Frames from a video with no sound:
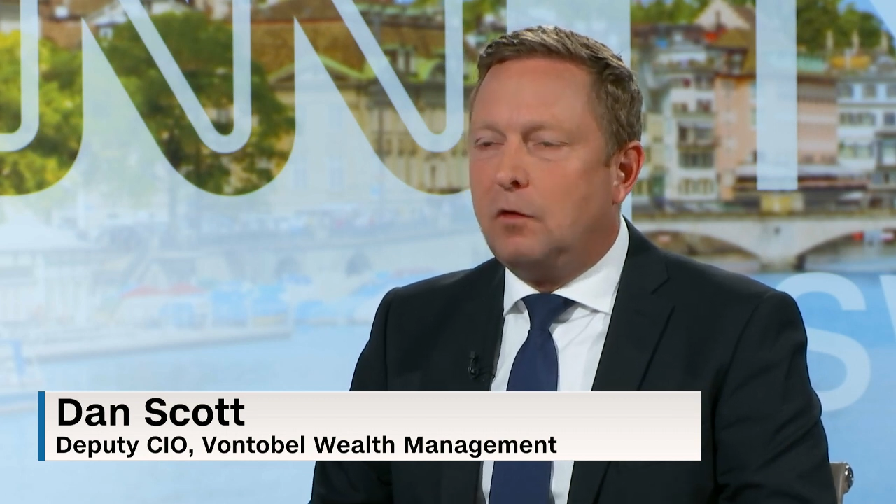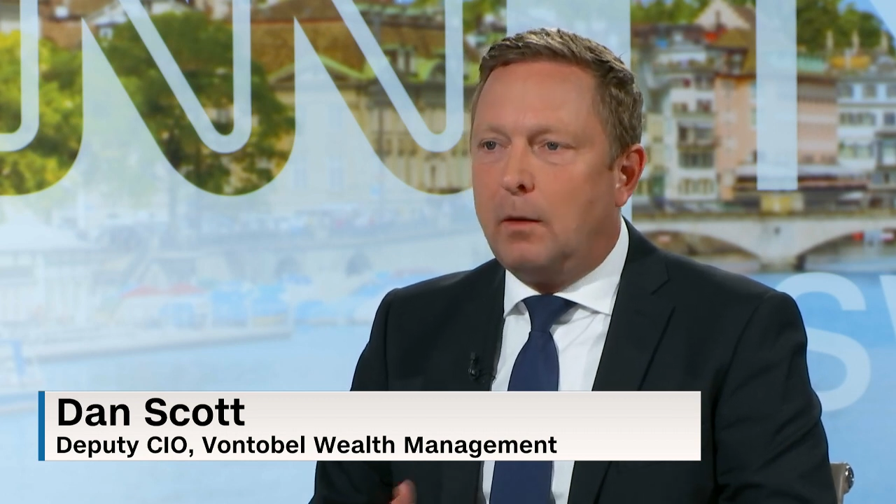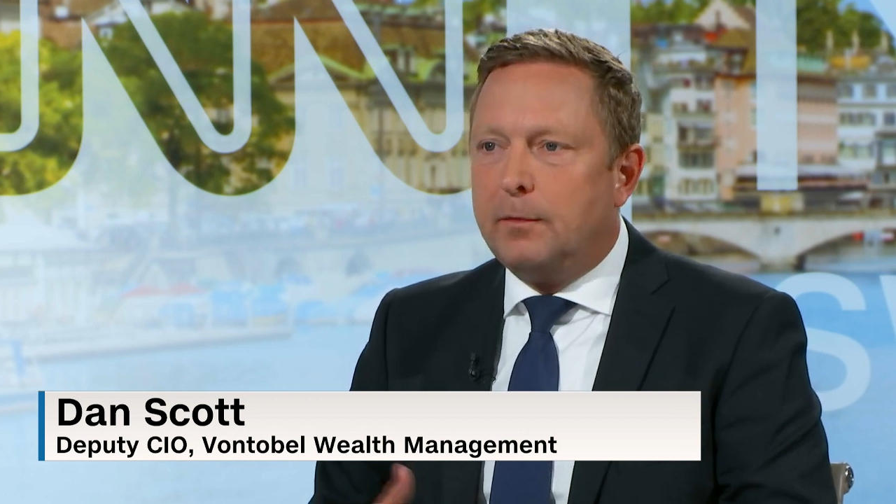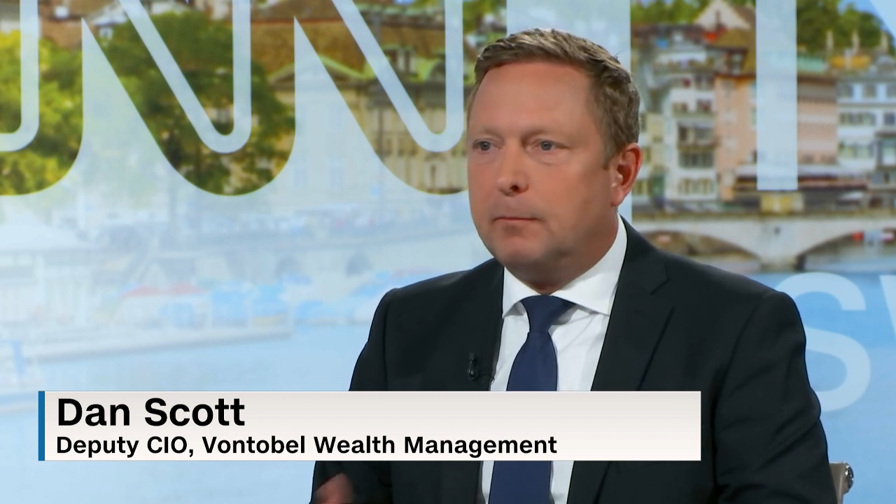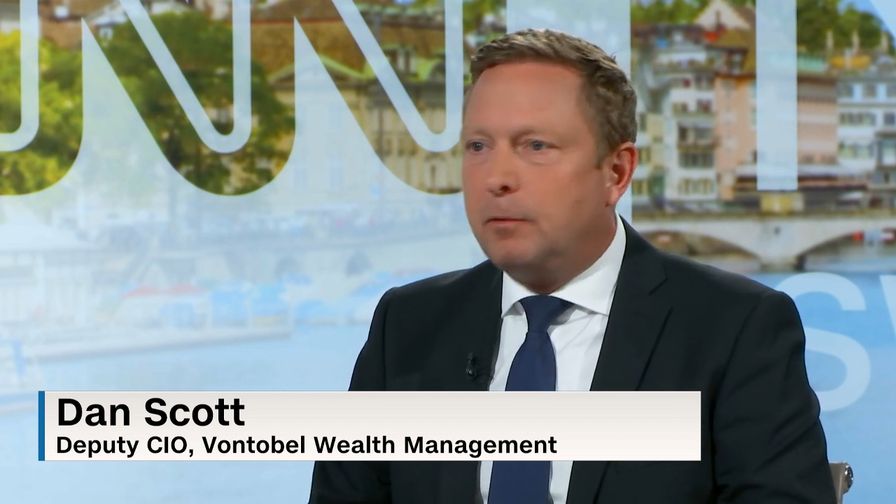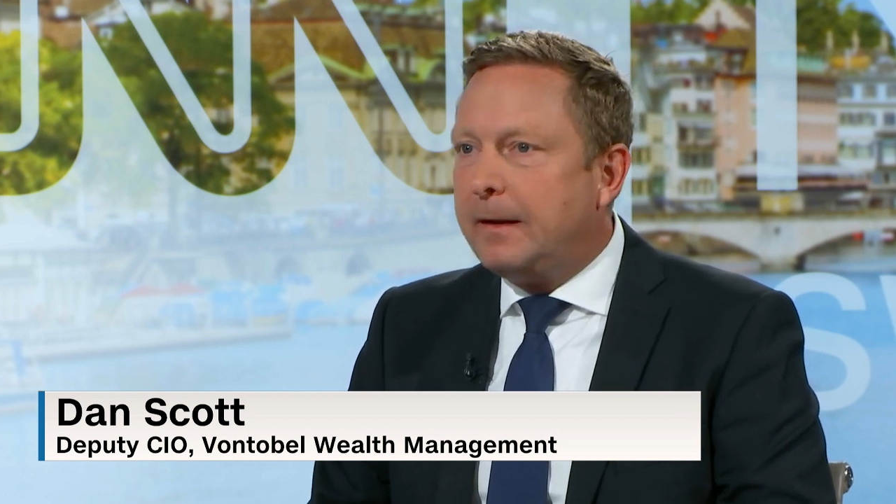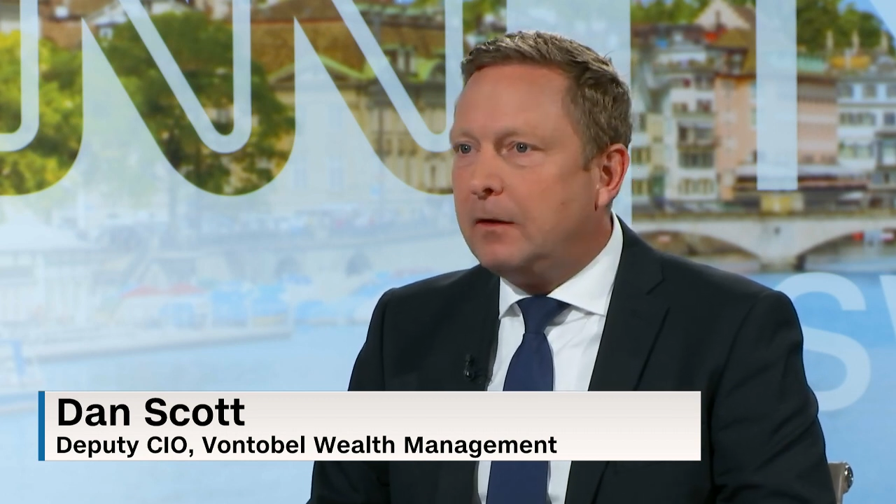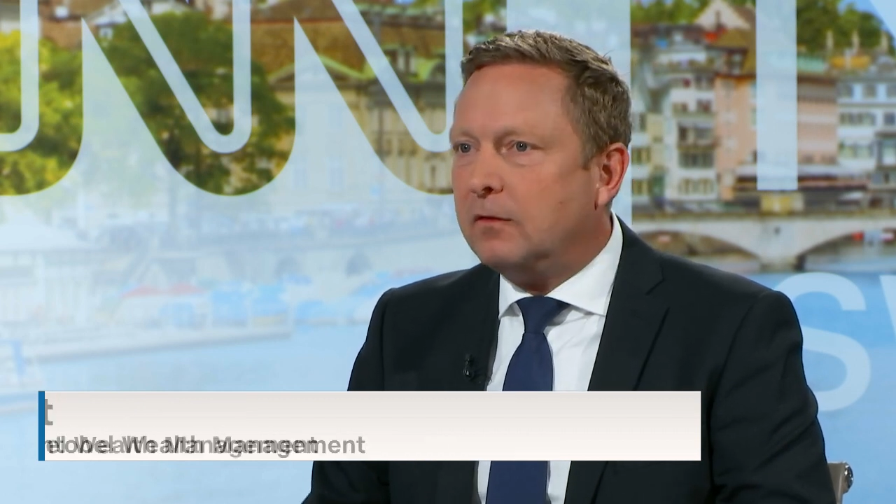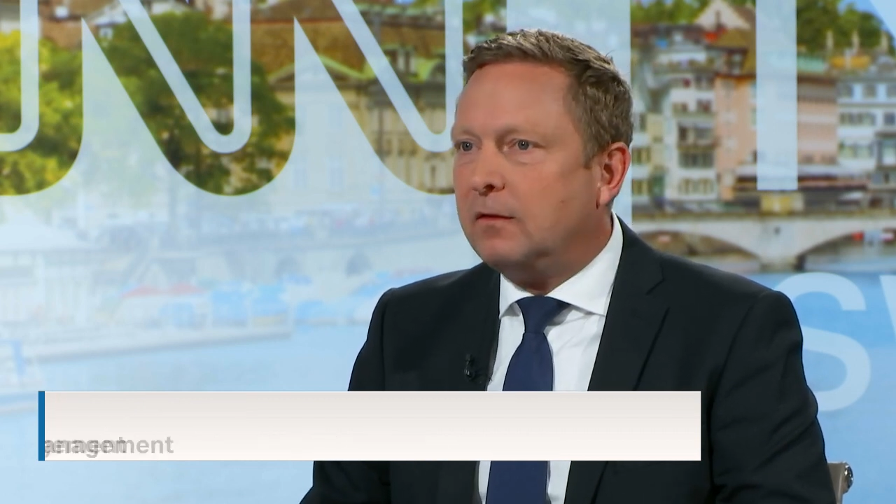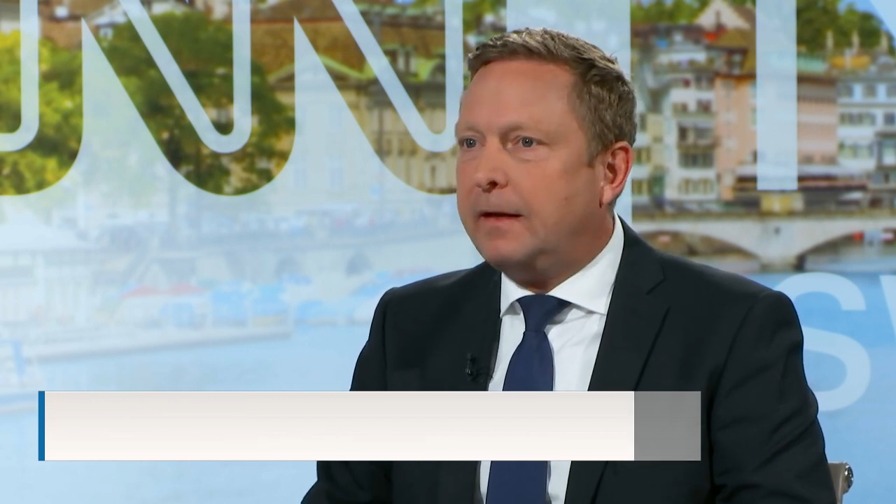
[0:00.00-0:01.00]
dominant
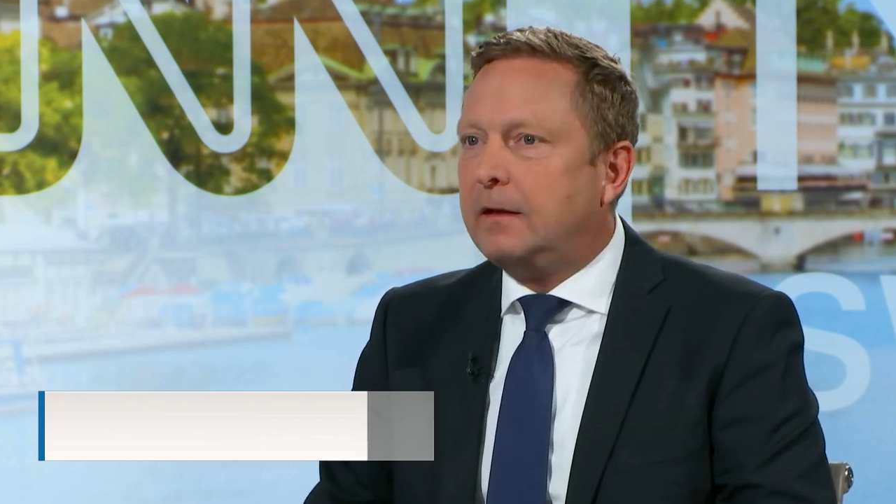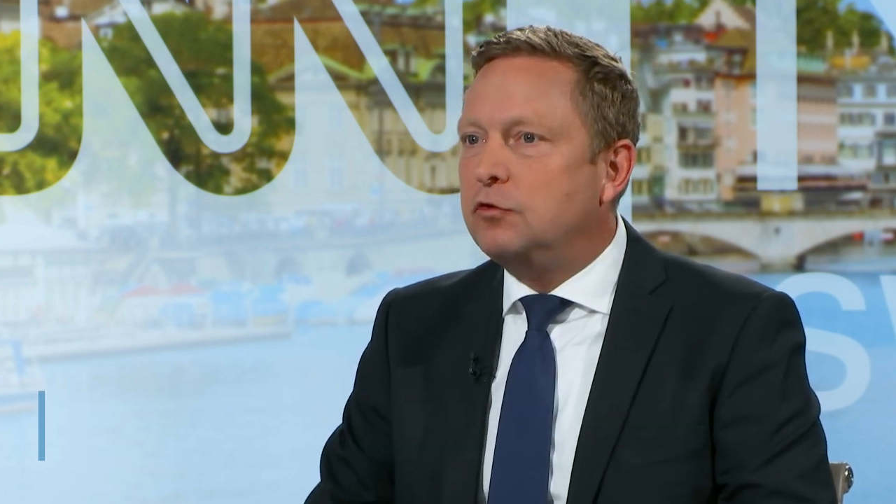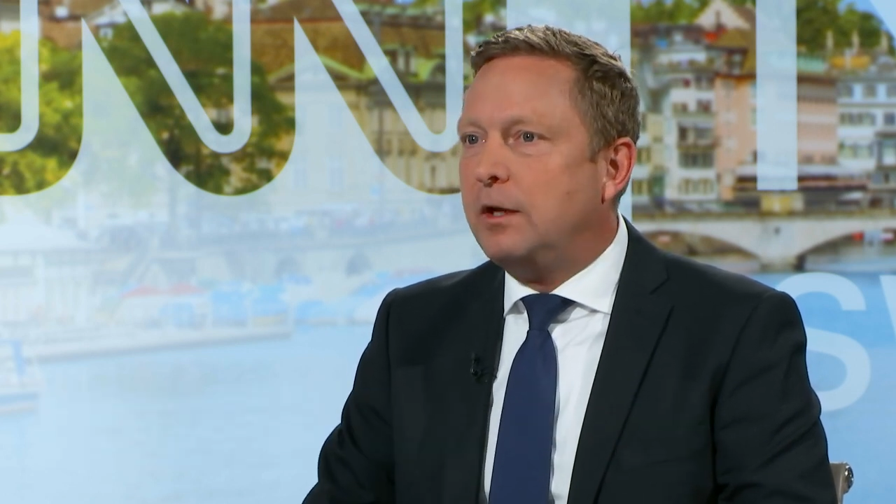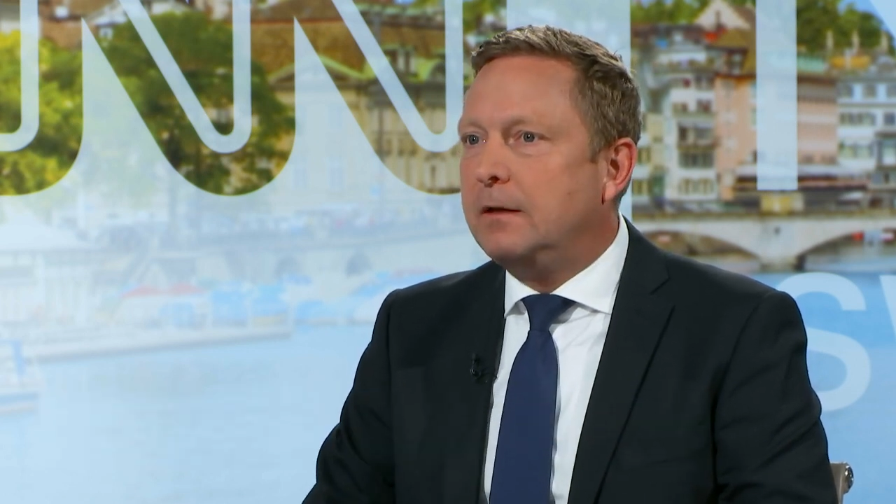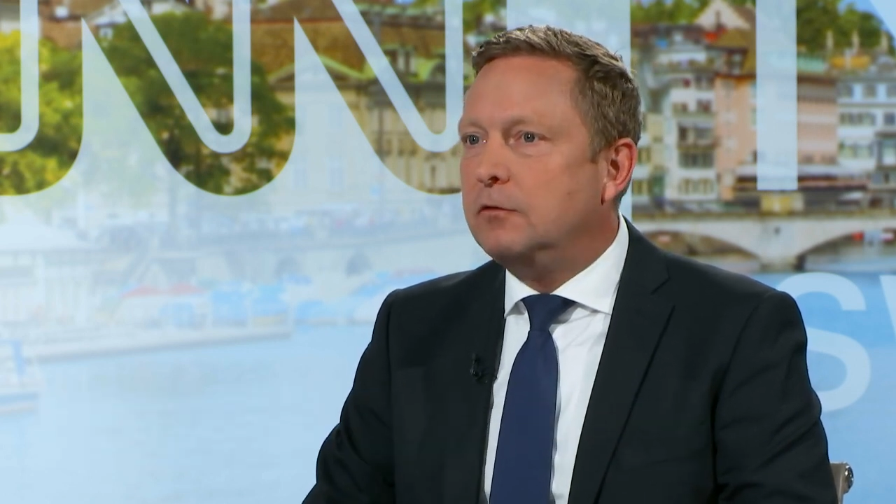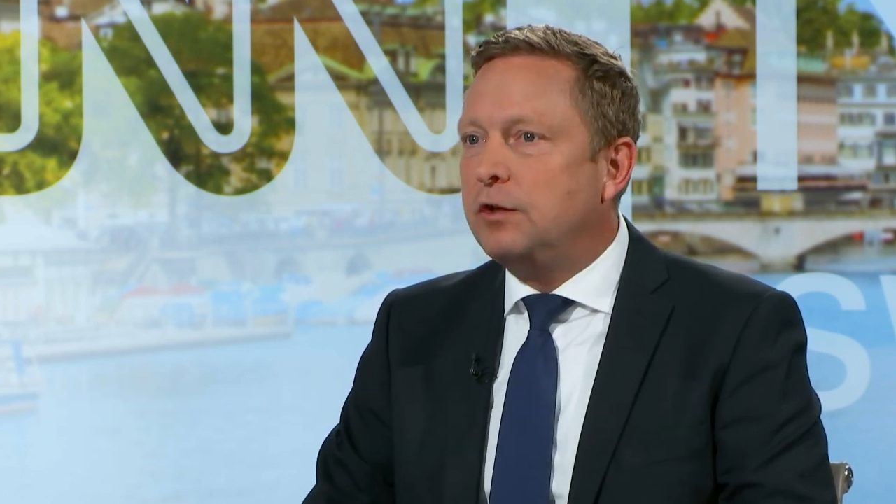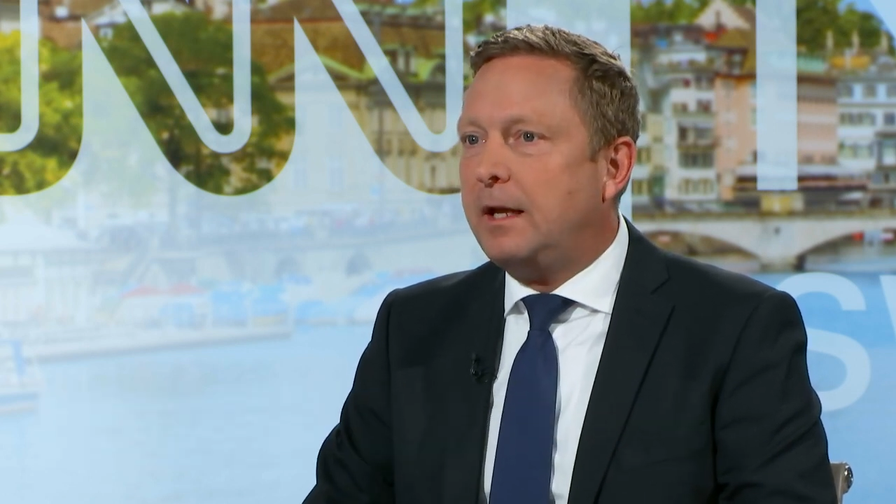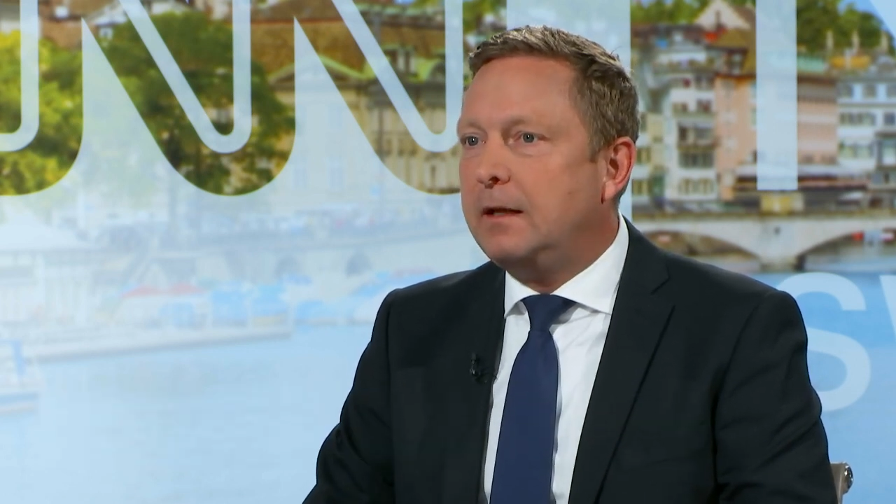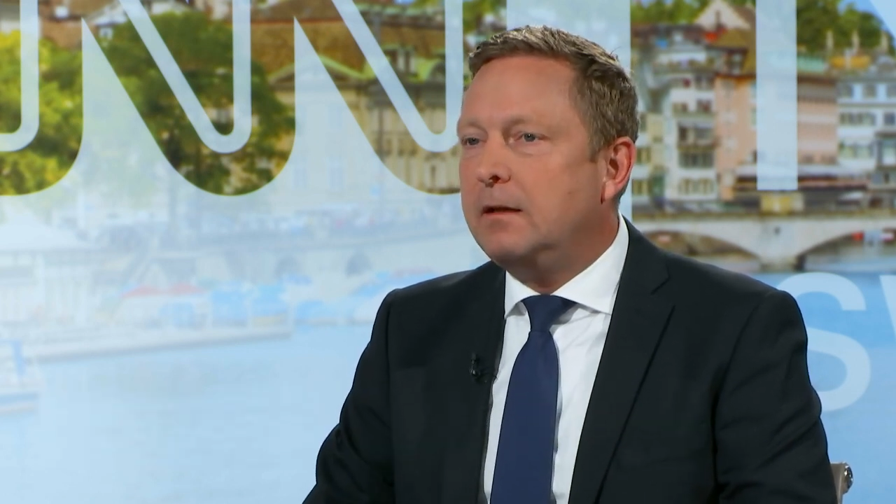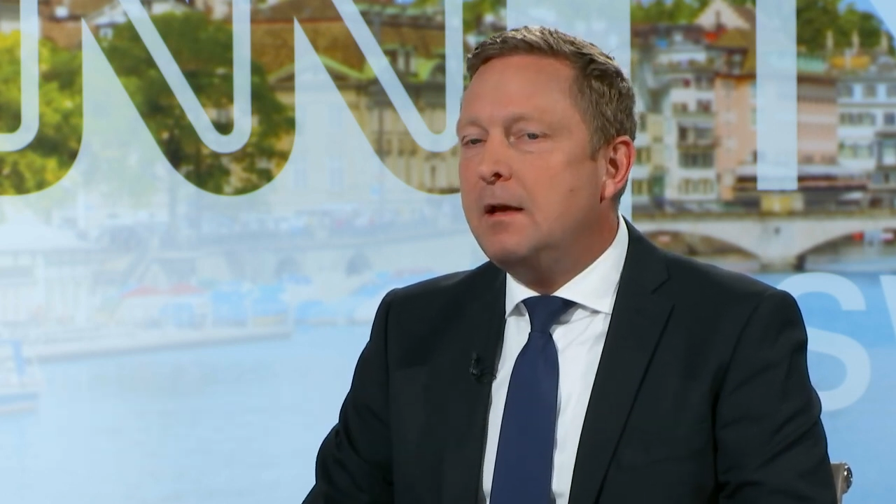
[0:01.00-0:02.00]
players like a
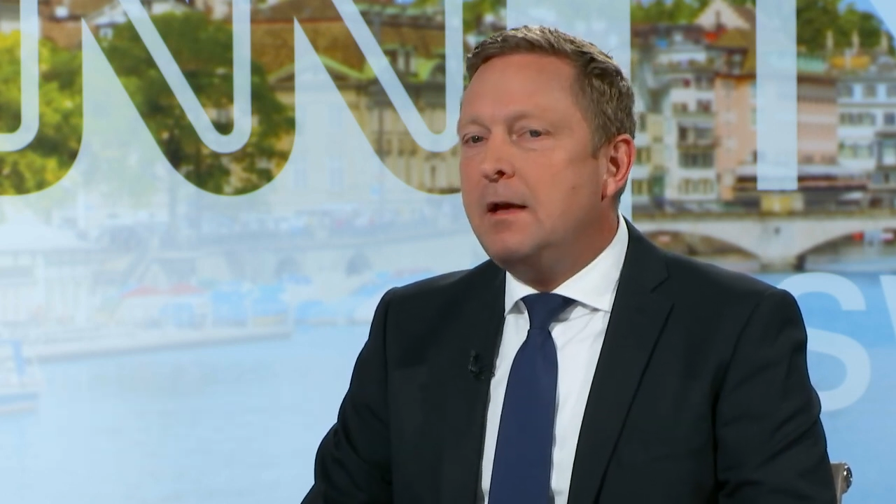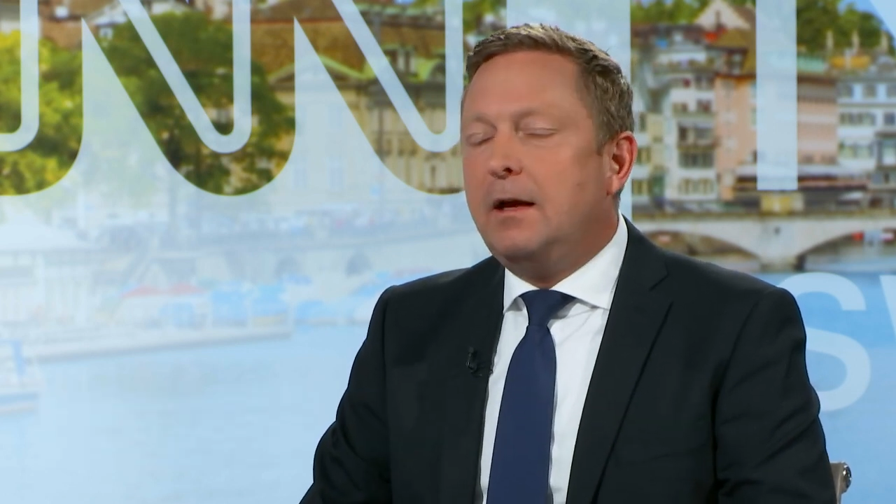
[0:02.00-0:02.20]
J&J.